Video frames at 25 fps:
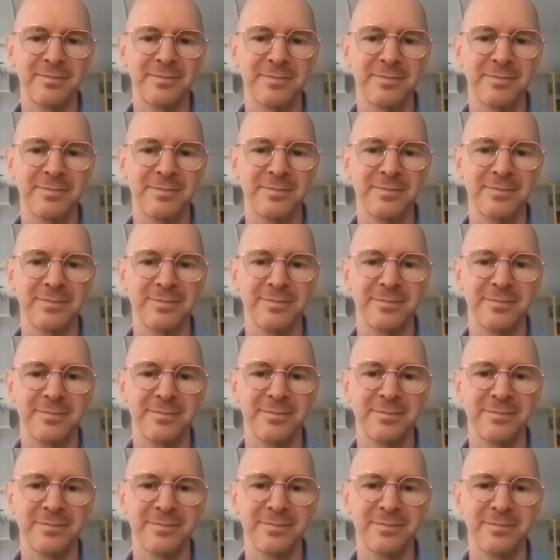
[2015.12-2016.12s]

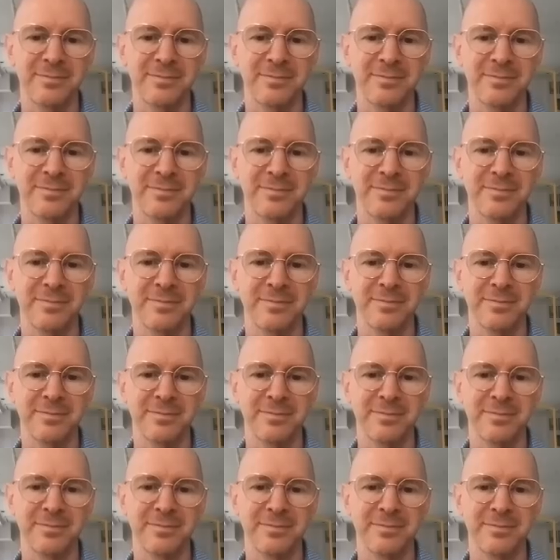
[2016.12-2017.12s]

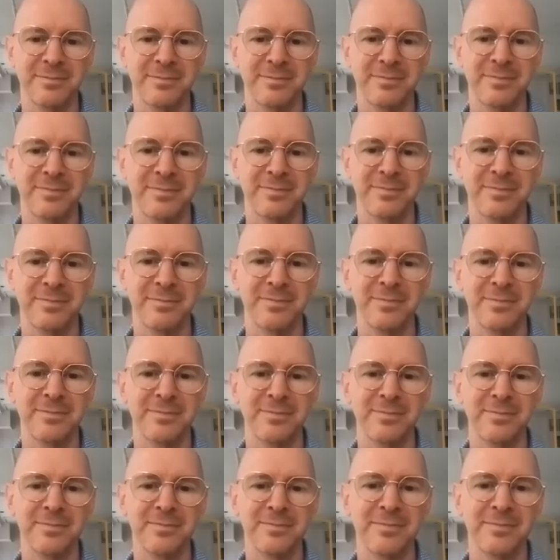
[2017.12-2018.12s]

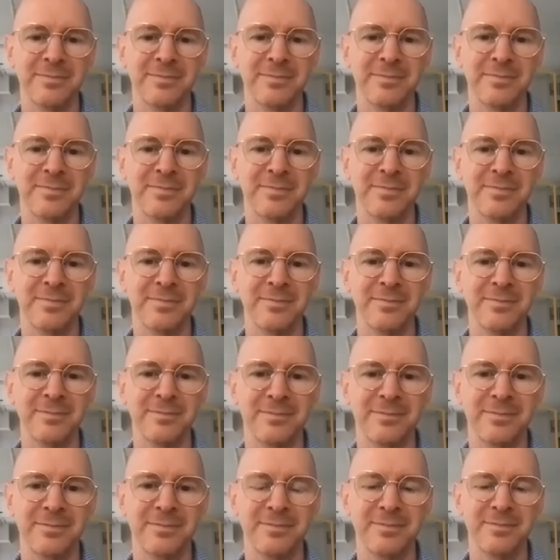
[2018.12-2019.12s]

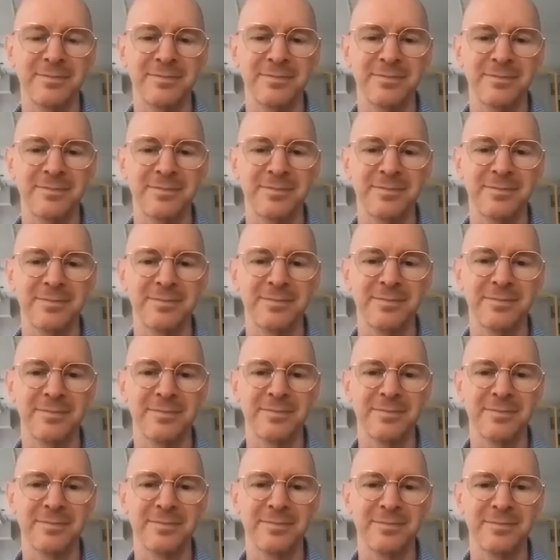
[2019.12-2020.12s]

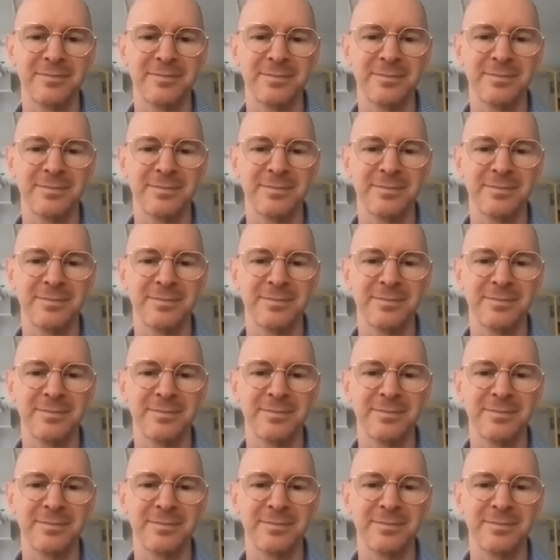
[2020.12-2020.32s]
(silent)